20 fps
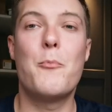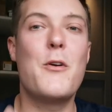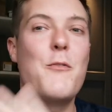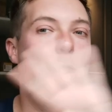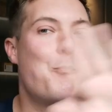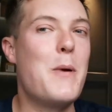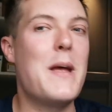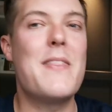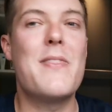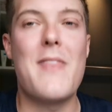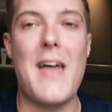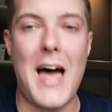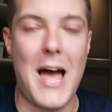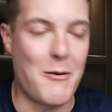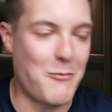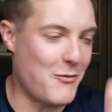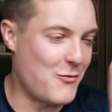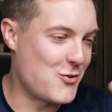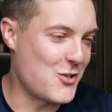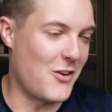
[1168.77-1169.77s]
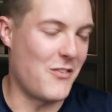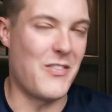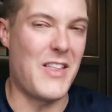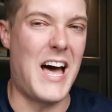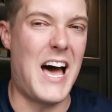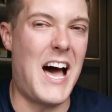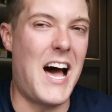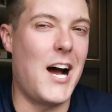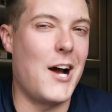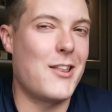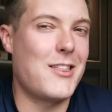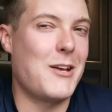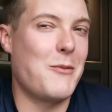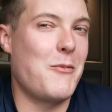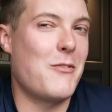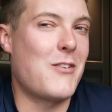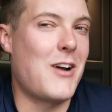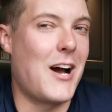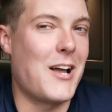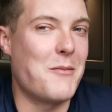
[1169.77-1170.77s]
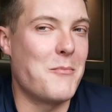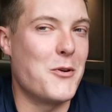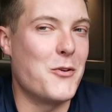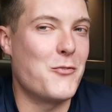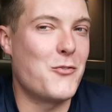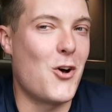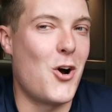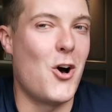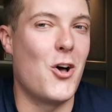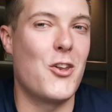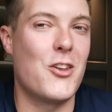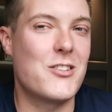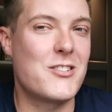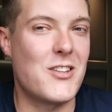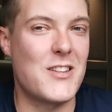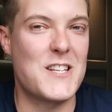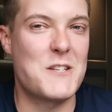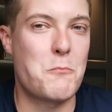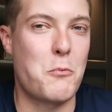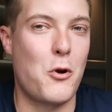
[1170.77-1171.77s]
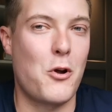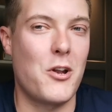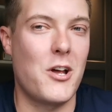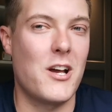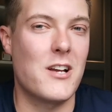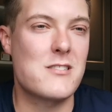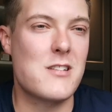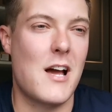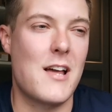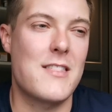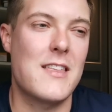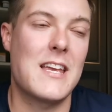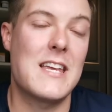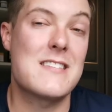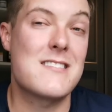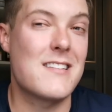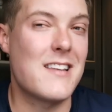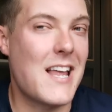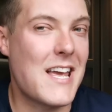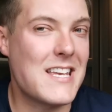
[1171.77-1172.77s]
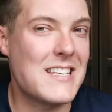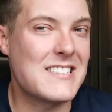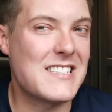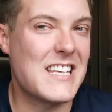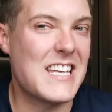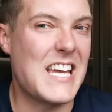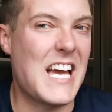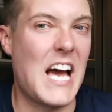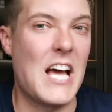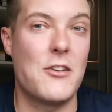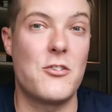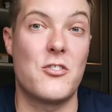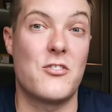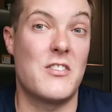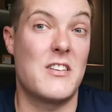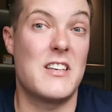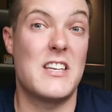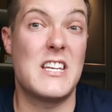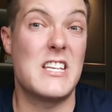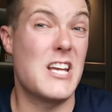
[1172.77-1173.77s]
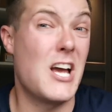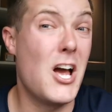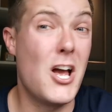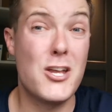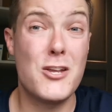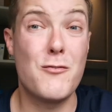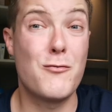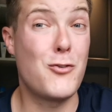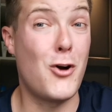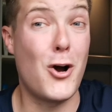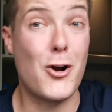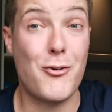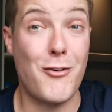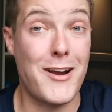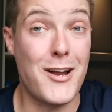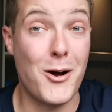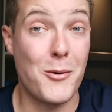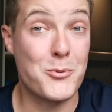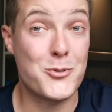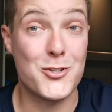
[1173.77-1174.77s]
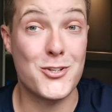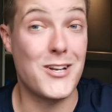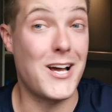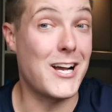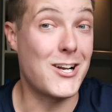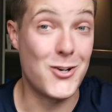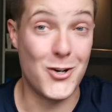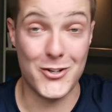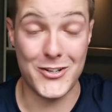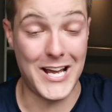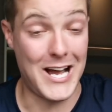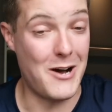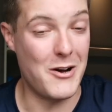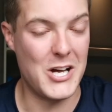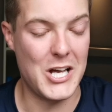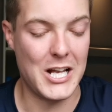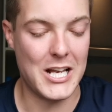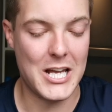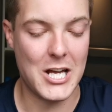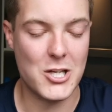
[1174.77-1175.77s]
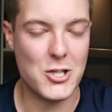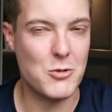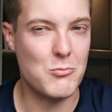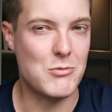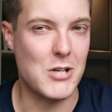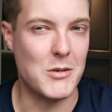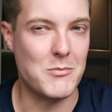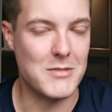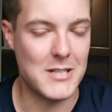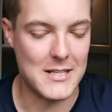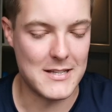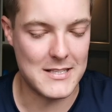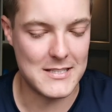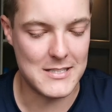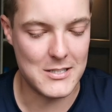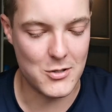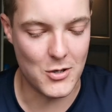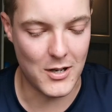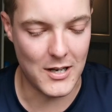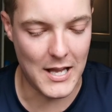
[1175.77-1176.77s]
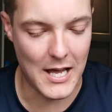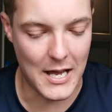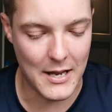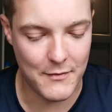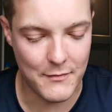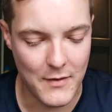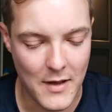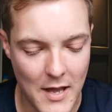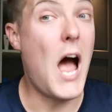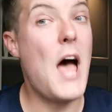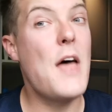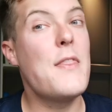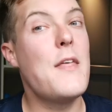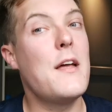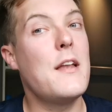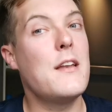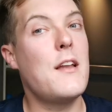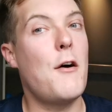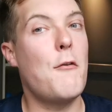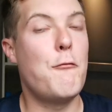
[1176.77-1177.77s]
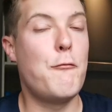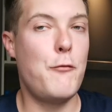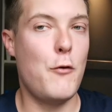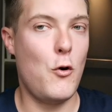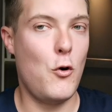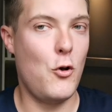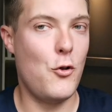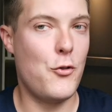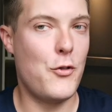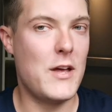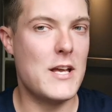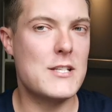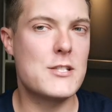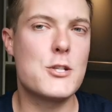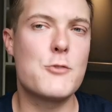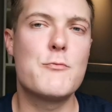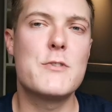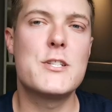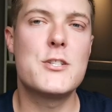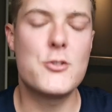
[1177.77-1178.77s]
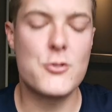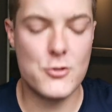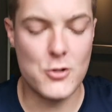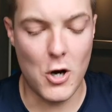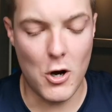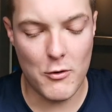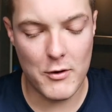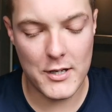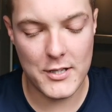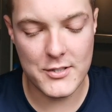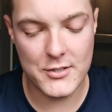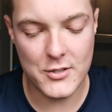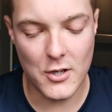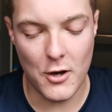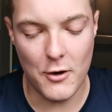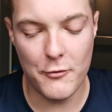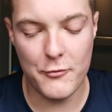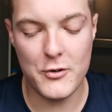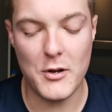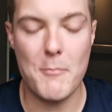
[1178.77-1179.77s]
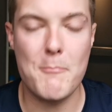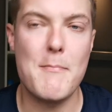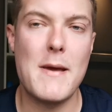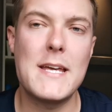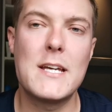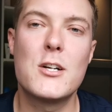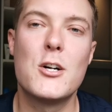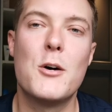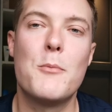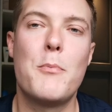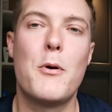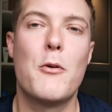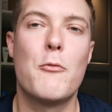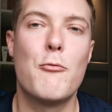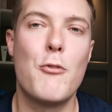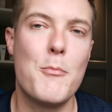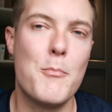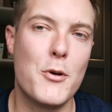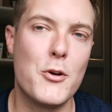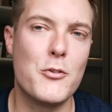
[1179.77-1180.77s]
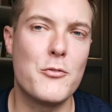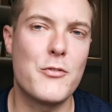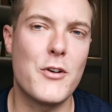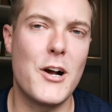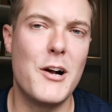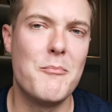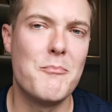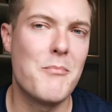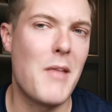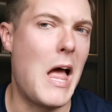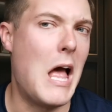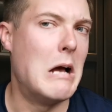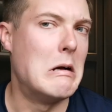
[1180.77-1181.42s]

We've been there, we've done that. I think we've kind of moved on. So this product I think is lazy and doesn't need it. You've got a great option. I called it out earlier. You don't need this in your life. And then fourth is the Restorasoft Soft Makeup Remover.